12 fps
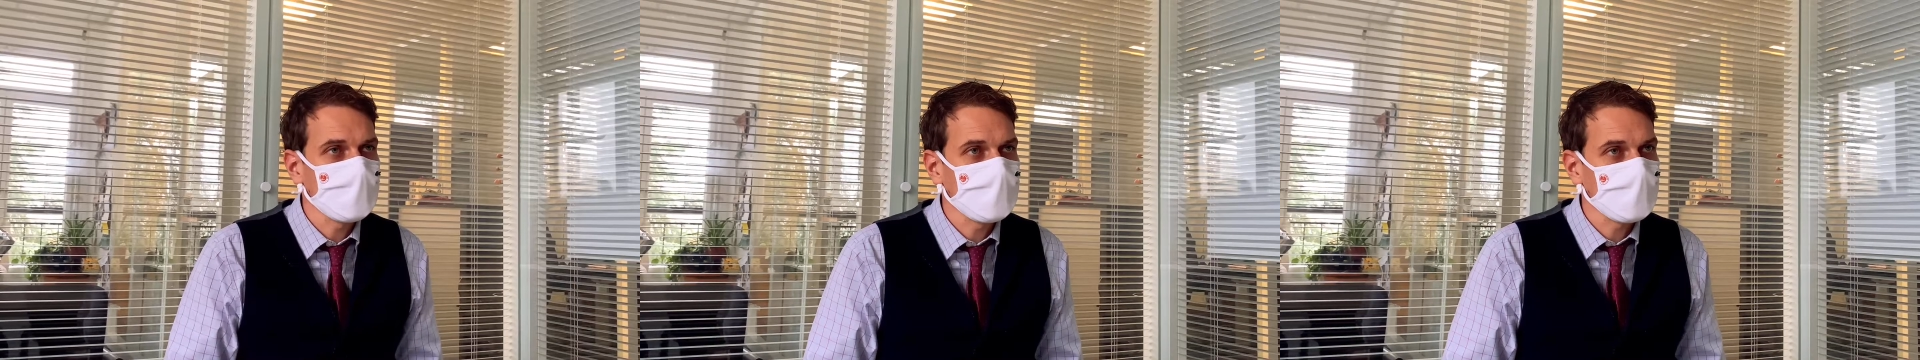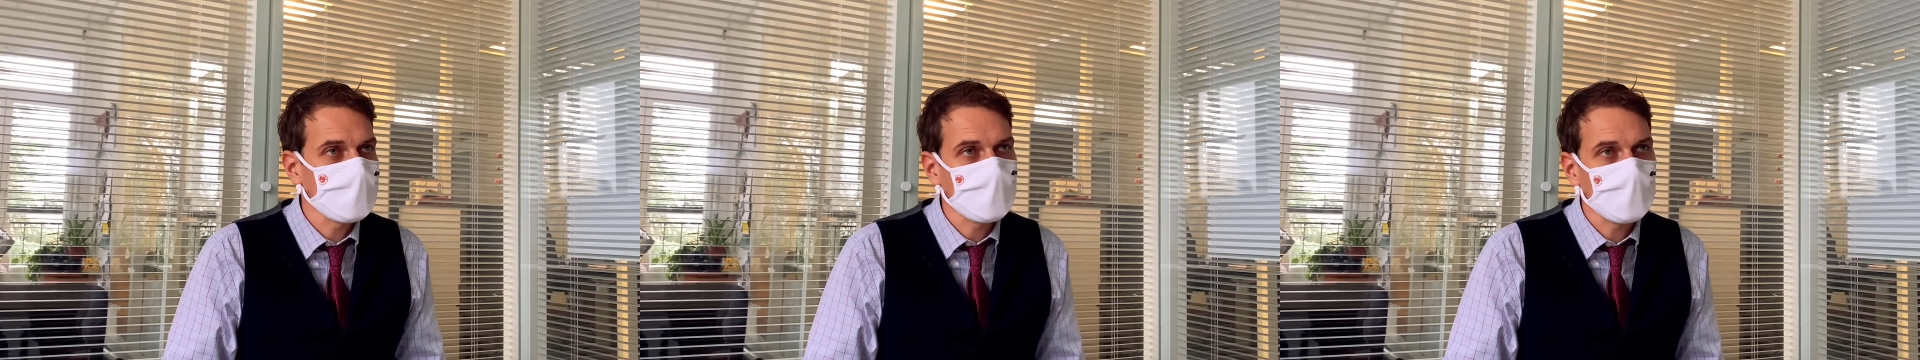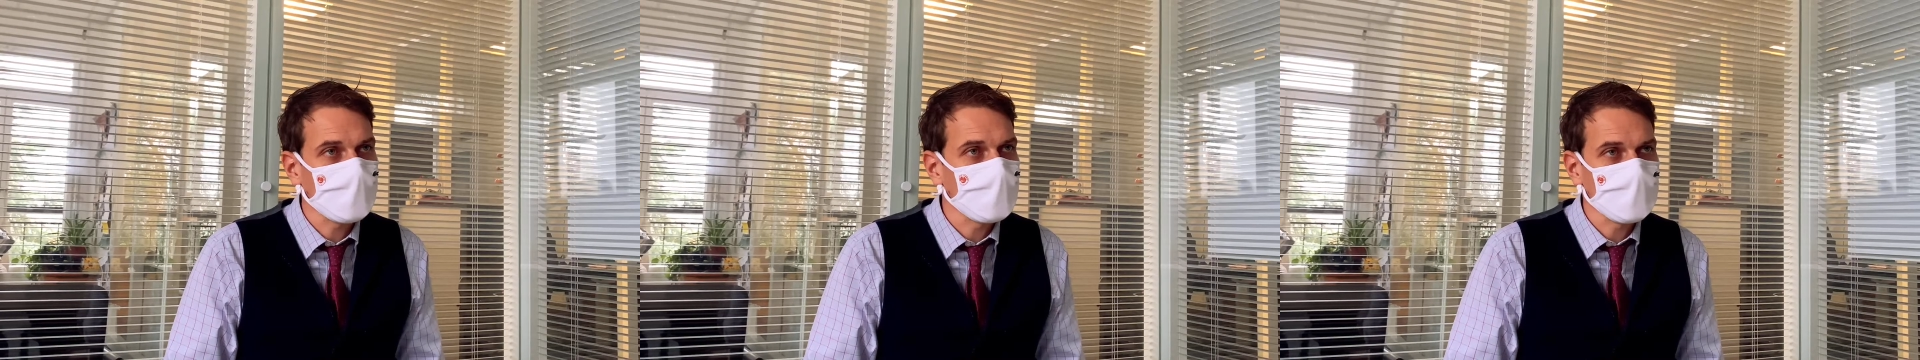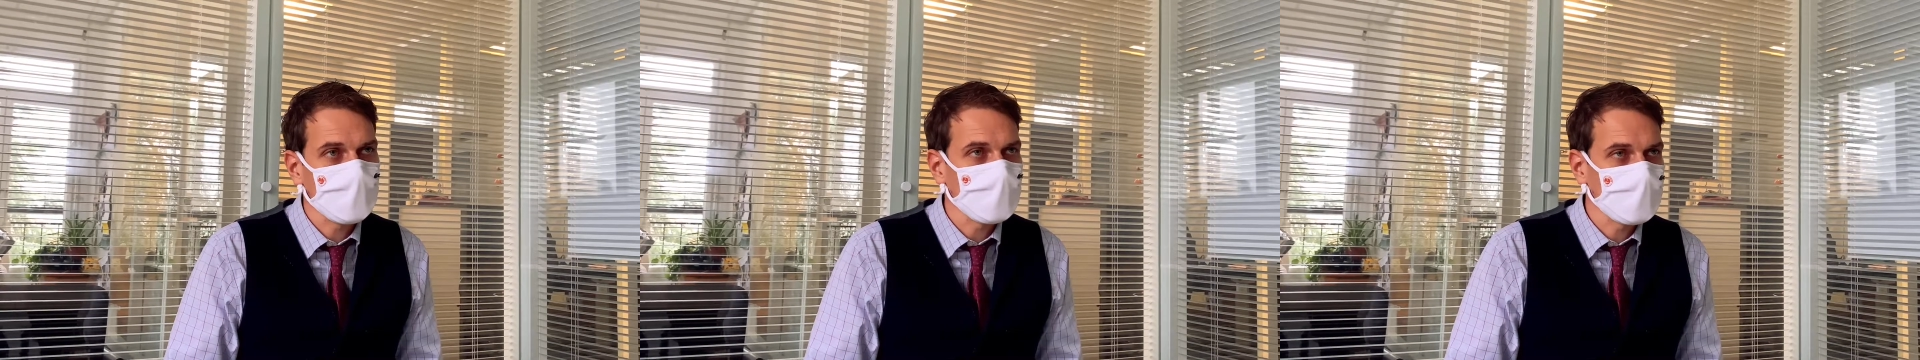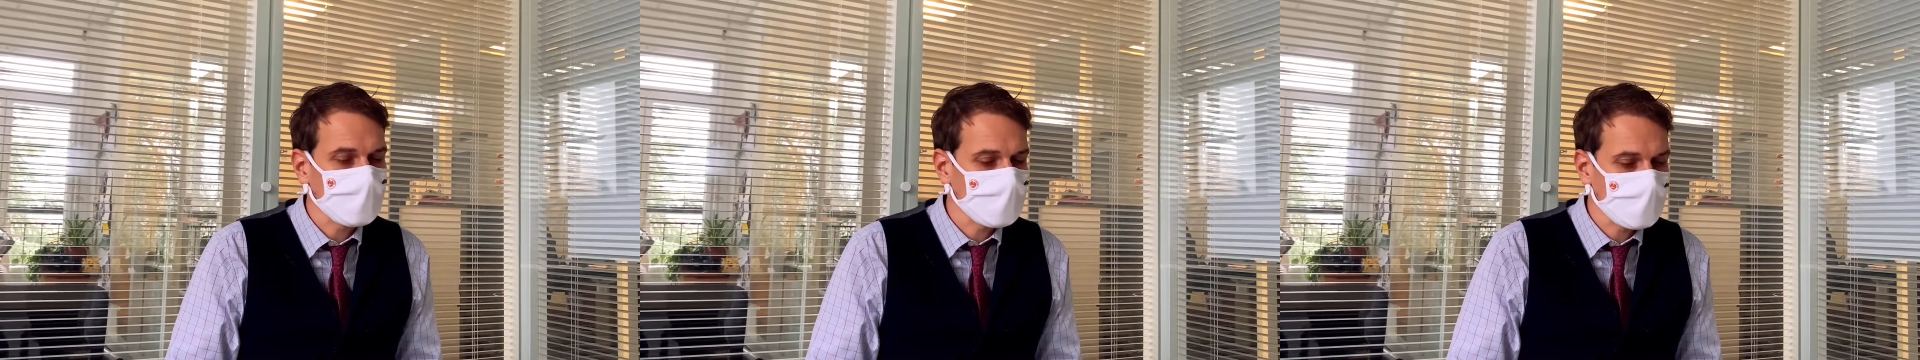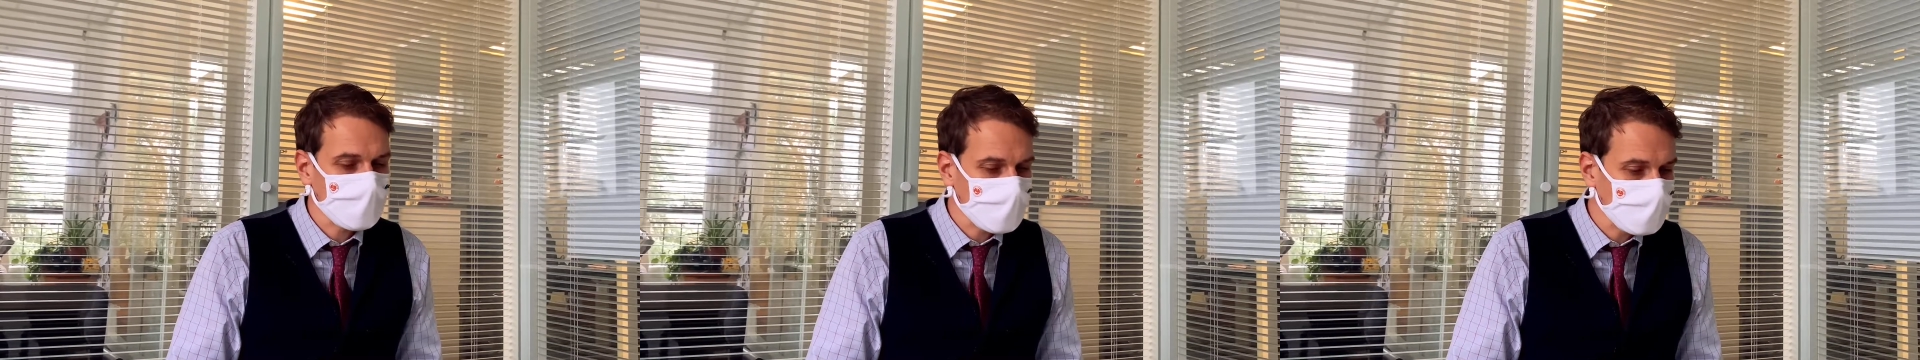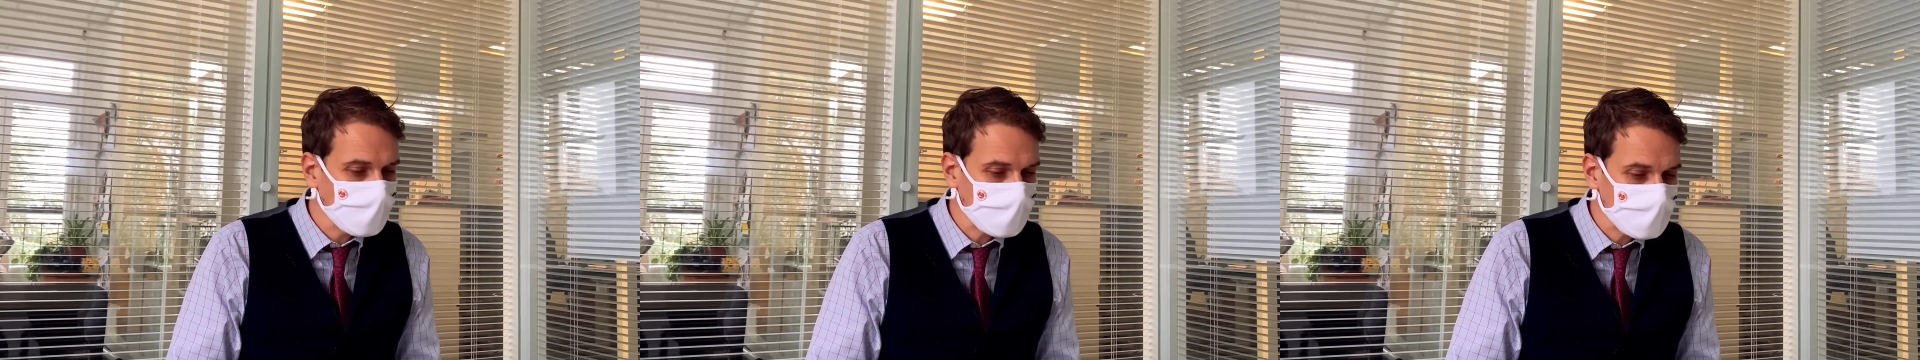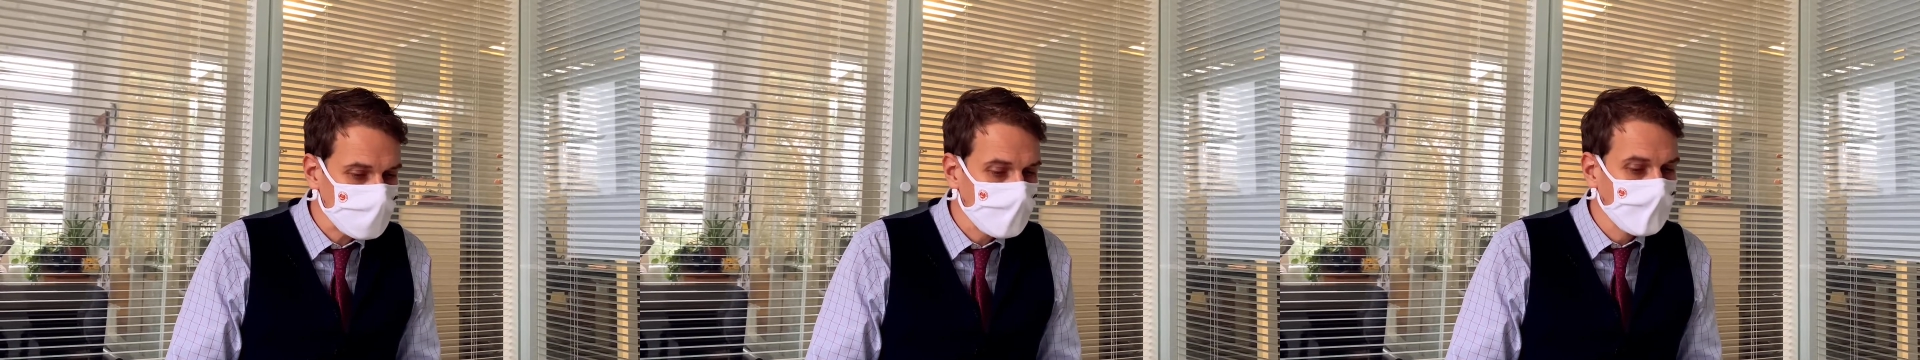that in 4,000 words. It's just too much.